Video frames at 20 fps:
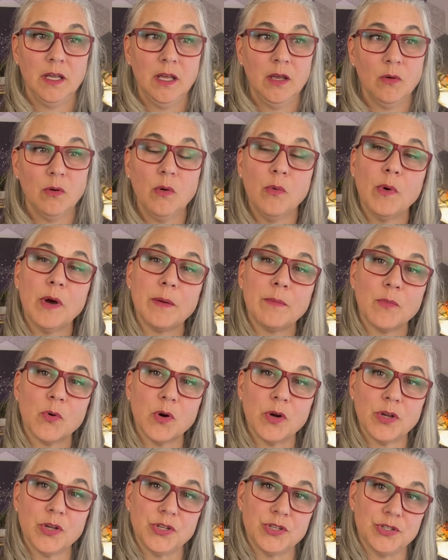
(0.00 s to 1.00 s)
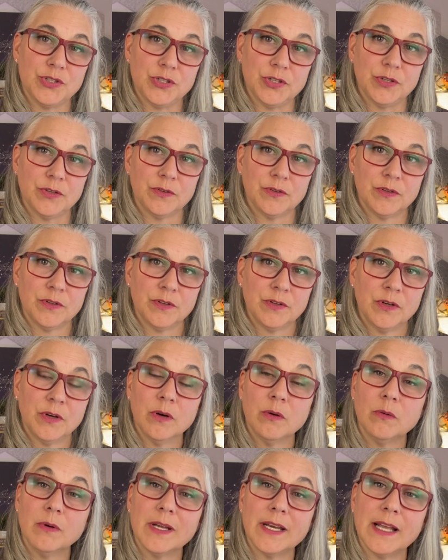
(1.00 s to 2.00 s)
well, what more could you do?
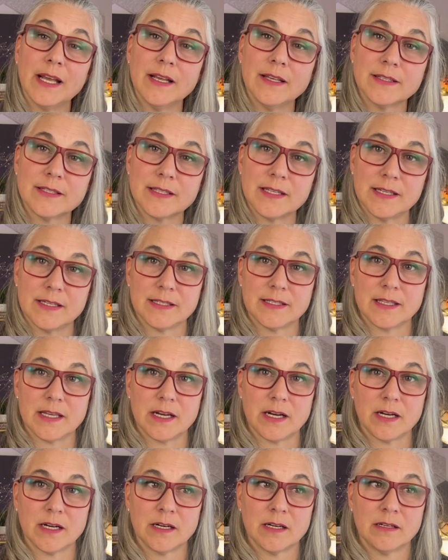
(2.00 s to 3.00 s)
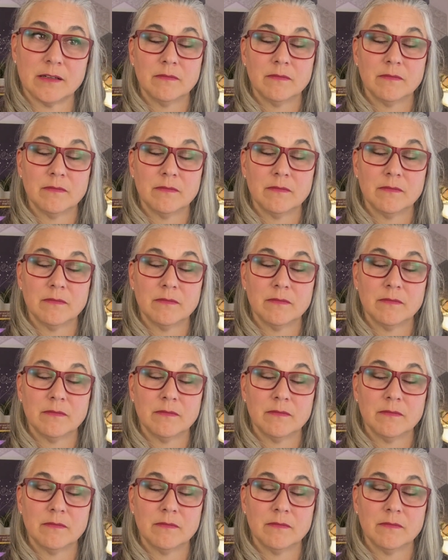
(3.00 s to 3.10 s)
What else is there?